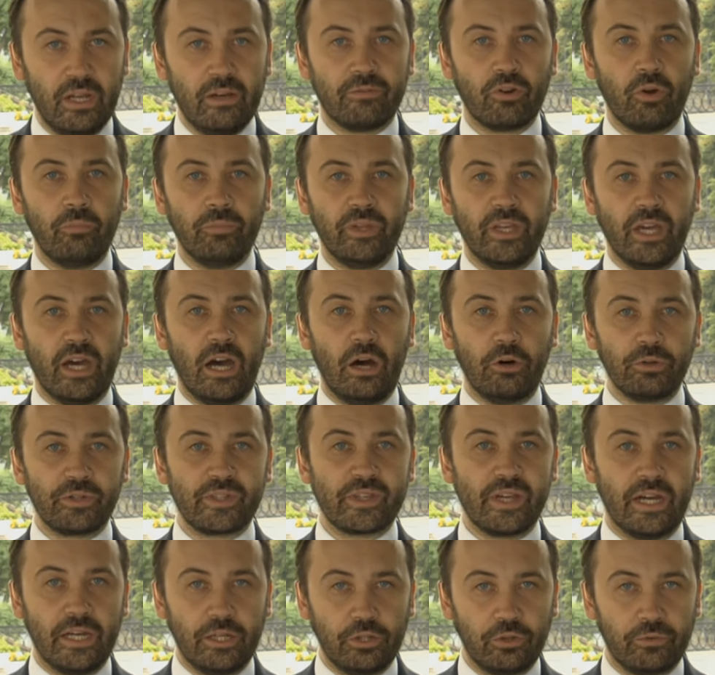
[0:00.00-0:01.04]
from the
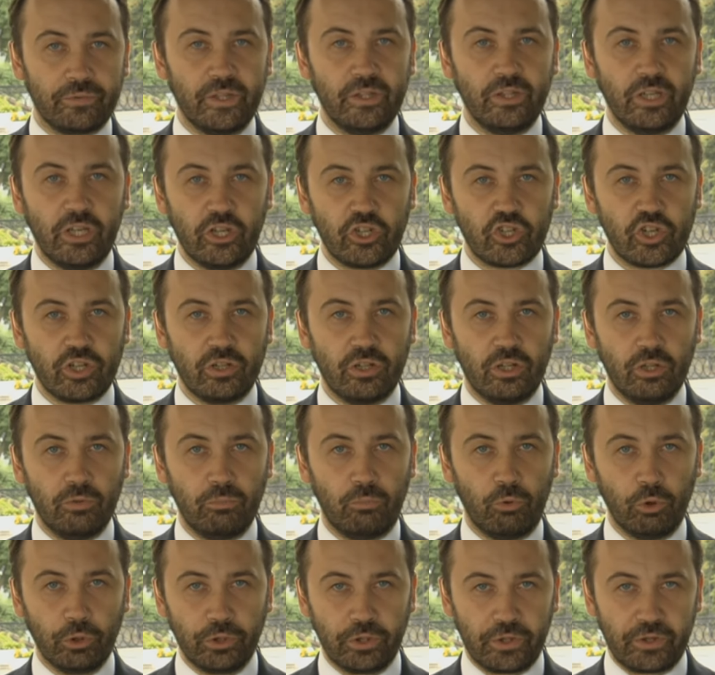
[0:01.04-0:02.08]
outside of the national
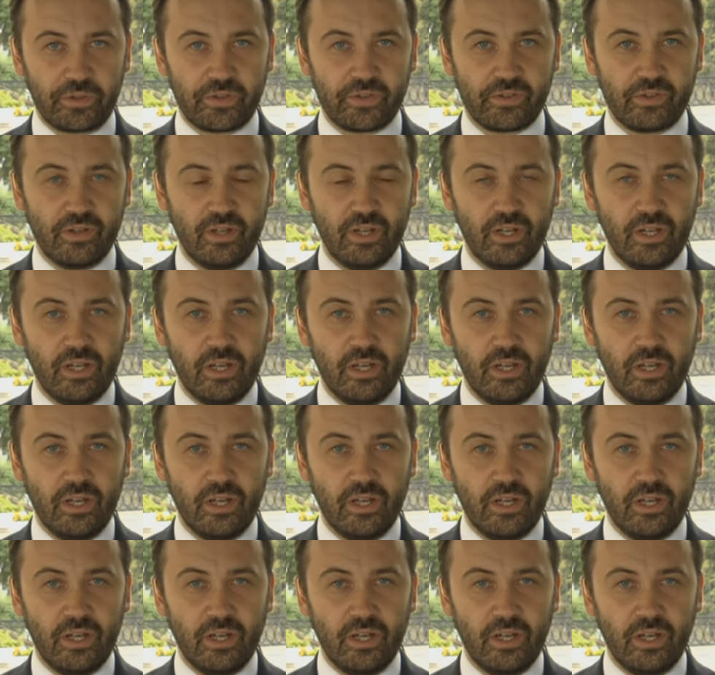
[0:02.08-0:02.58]
borders.